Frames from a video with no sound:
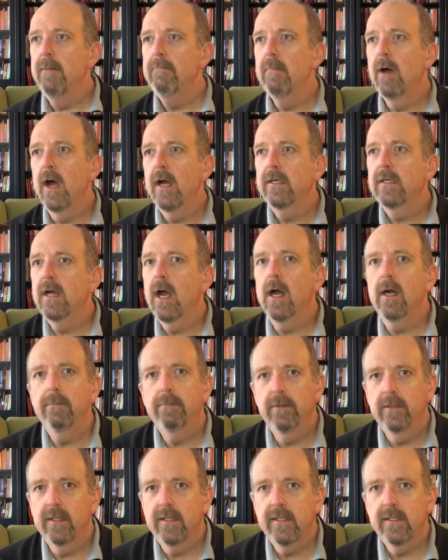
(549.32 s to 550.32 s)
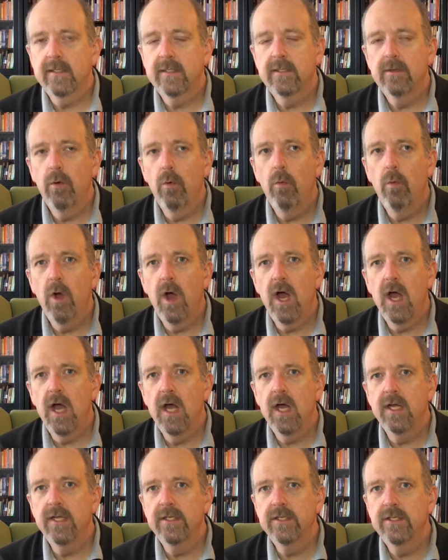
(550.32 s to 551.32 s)
Maud Karpeles
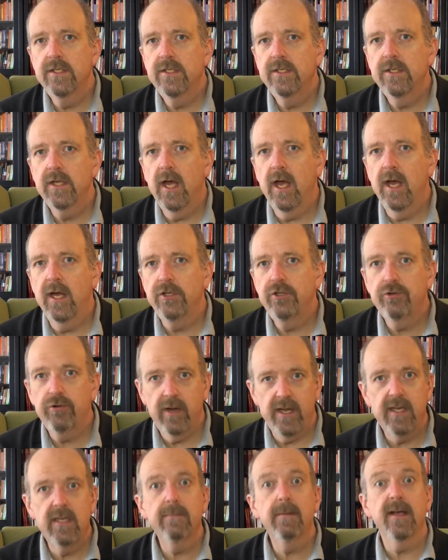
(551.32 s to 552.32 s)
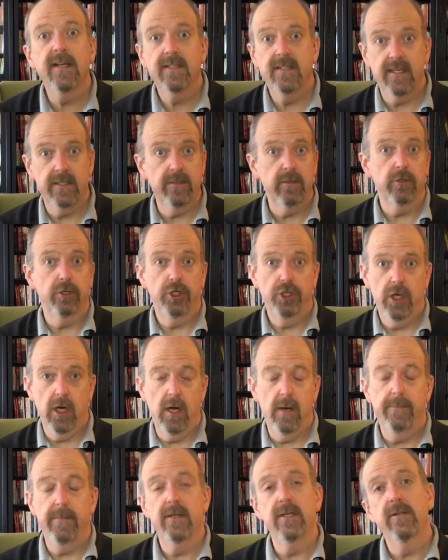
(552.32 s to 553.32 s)
was trained by Cecil
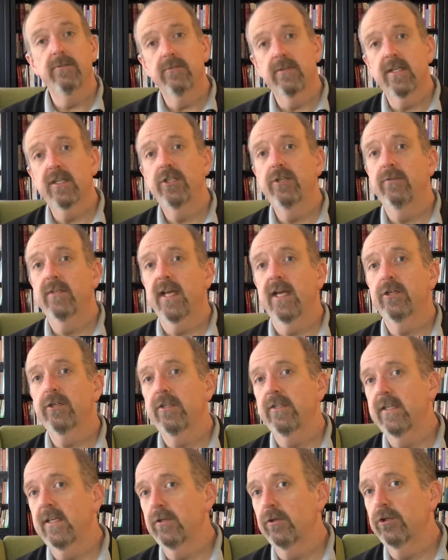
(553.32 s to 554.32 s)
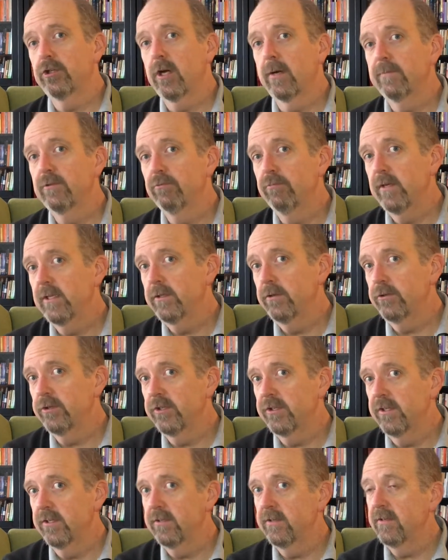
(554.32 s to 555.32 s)
Sharp, and she was actually Cecil Sharp's research
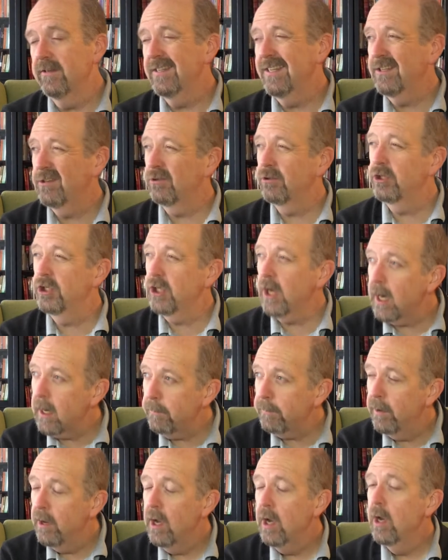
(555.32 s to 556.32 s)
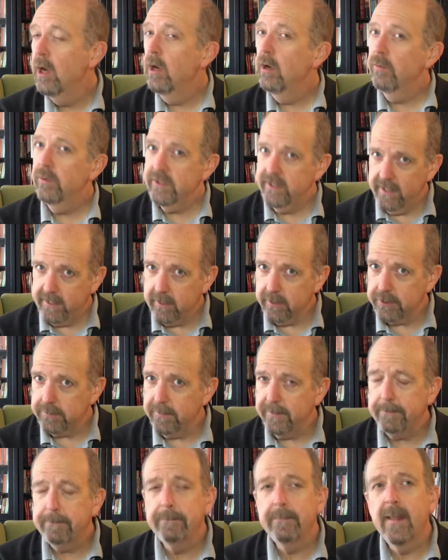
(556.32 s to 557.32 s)
assistant. Cecil Sharp was an
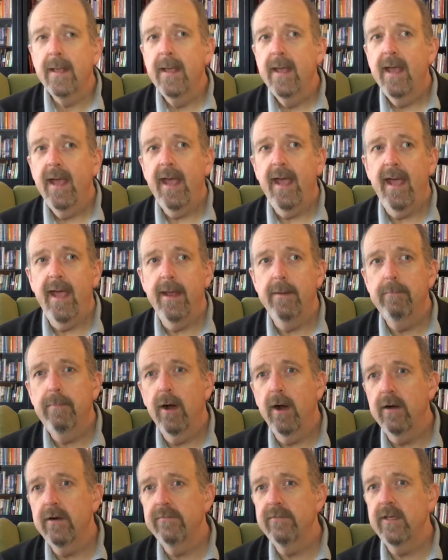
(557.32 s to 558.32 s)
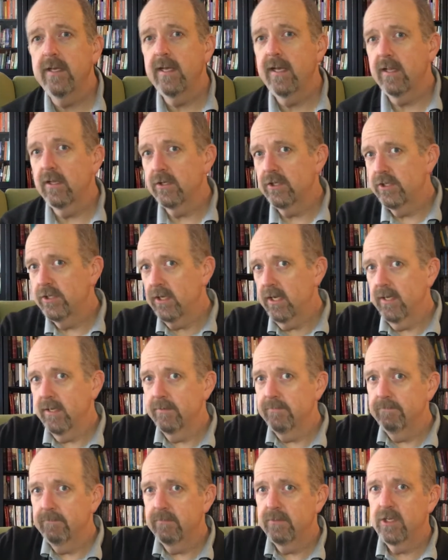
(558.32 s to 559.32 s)
Englishman, and part of the English
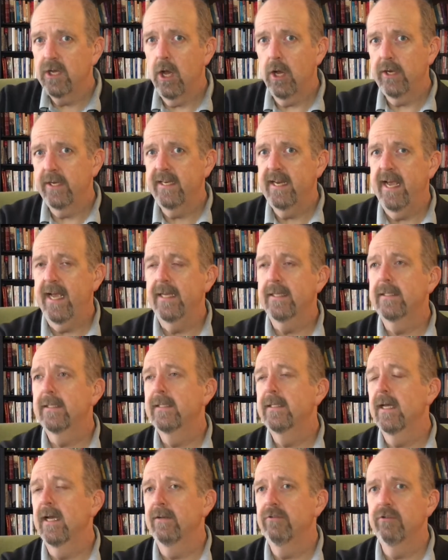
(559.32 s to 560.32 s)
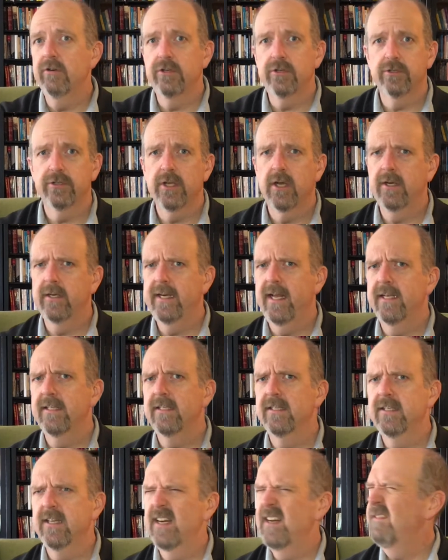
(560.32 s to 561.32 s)
Song and Dance, Traditional Song and Dance
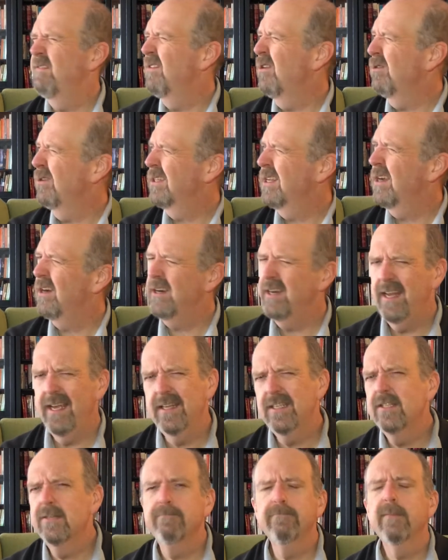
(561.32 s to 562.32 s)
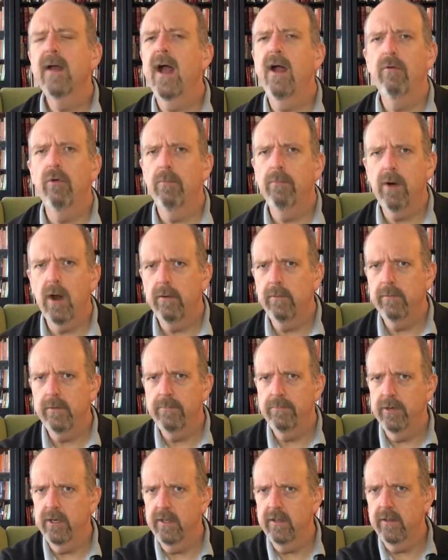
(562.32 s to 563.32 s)
Society, Folk Song and Dance. I will probably
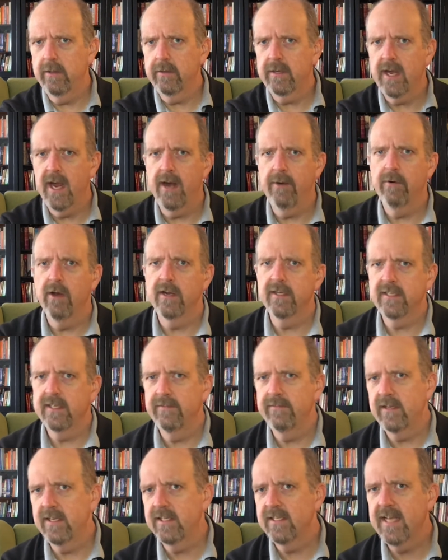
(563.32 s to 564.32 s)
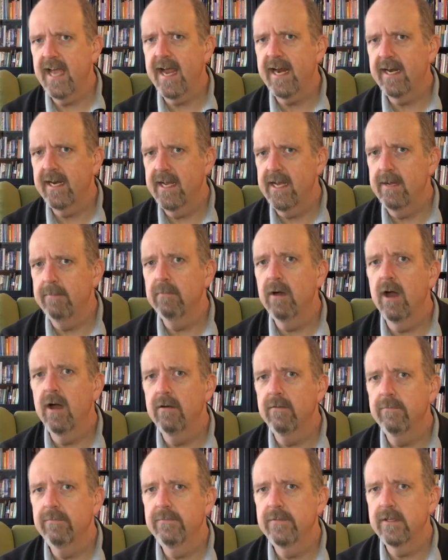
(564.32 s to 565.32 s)
put a little chiron to give the exact name
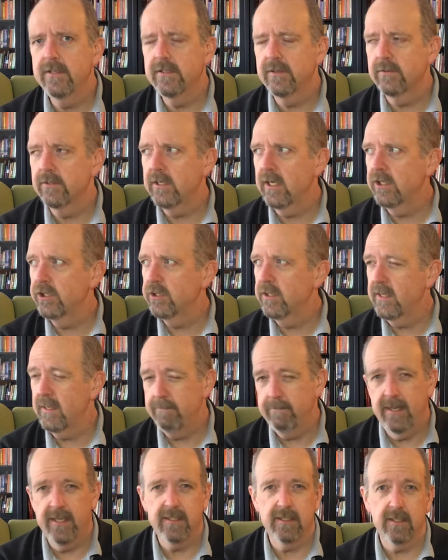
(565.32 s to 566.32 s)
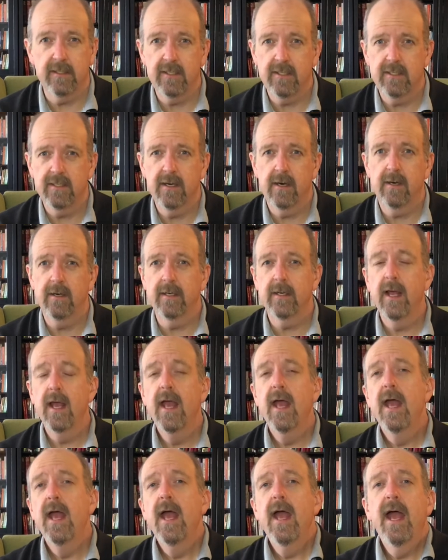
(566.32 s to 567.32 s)
of the association that he basically started.
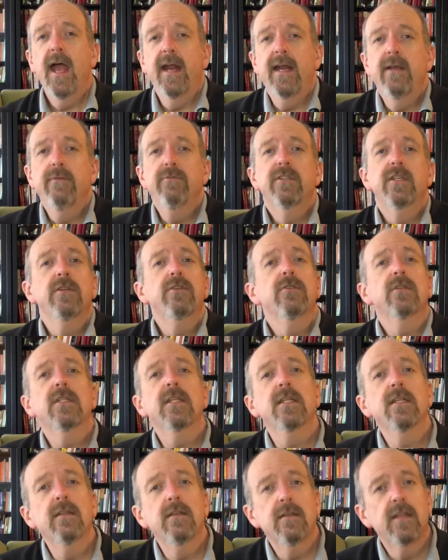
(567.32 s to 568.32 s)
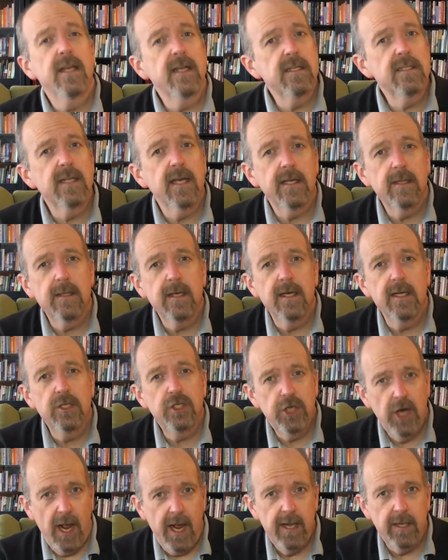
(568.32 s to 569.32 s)
And he was interested in things like
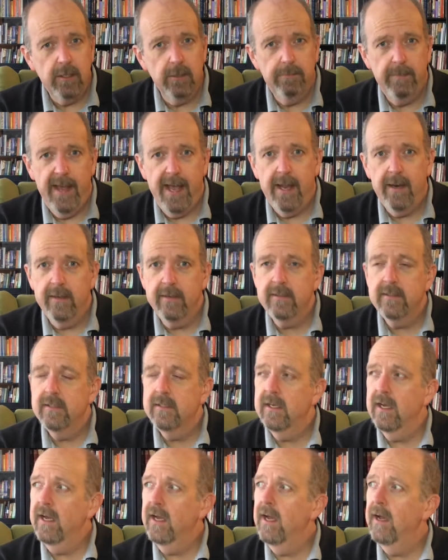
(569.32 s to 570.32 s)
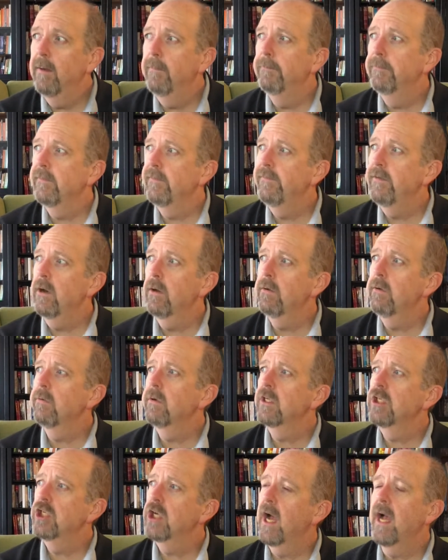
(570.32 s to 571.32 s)
child ballads. If you don't know what
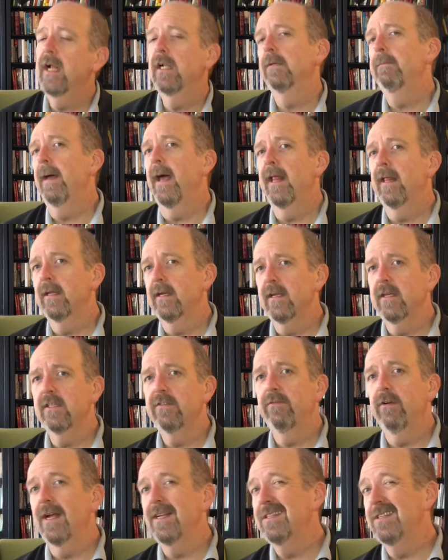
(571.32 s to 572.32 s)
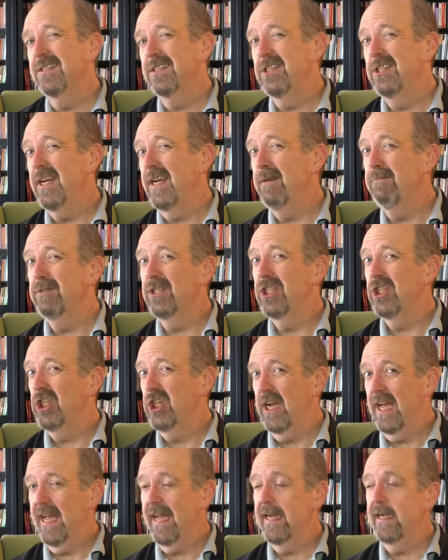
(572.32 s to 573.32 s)
a child ballad is, Francis James
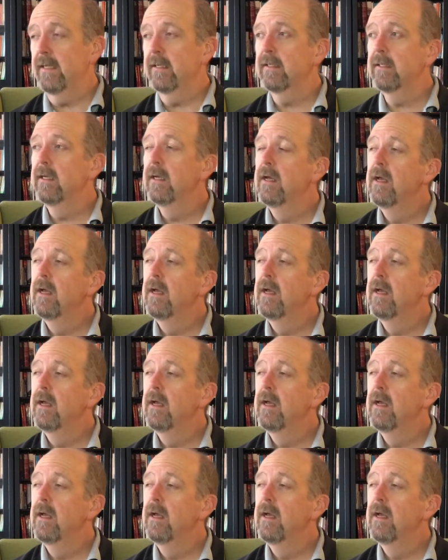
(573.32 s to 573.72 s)
Child,